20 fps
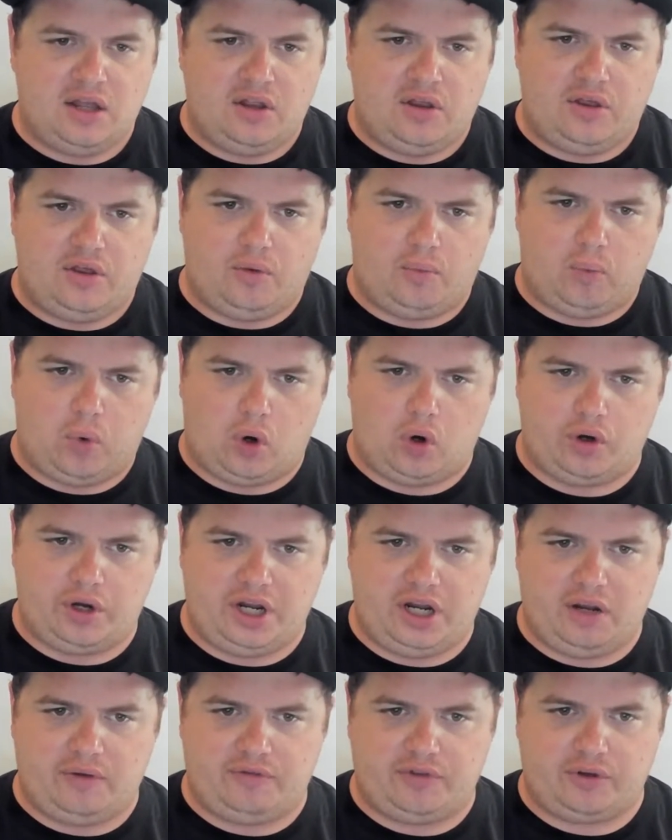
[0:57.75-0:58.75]
the
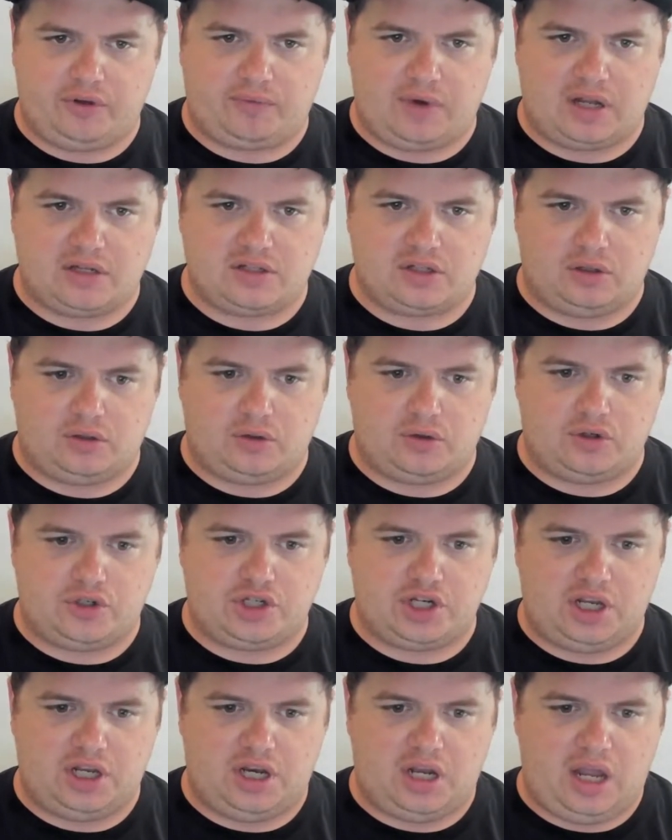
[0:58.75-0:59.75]
wording of the
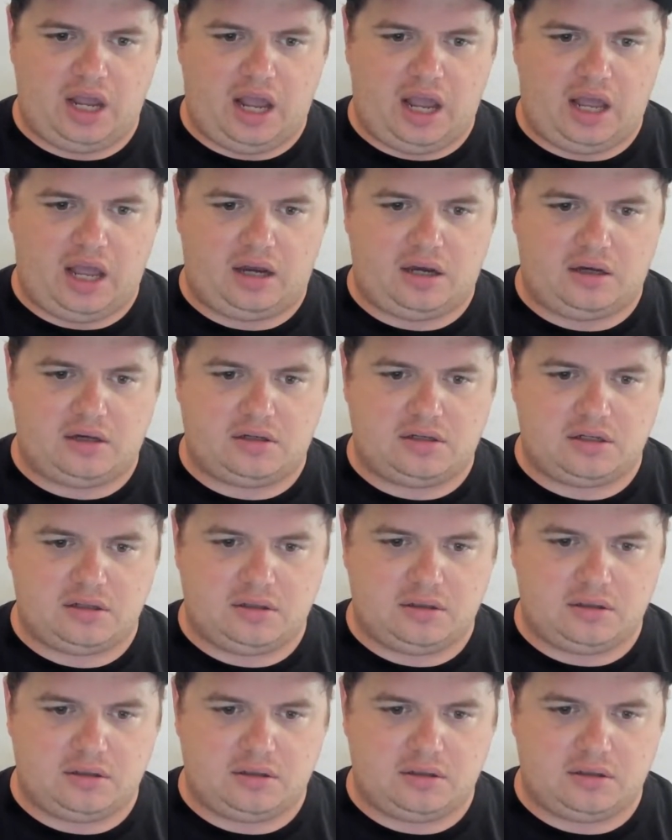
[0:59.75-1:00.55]
resolution and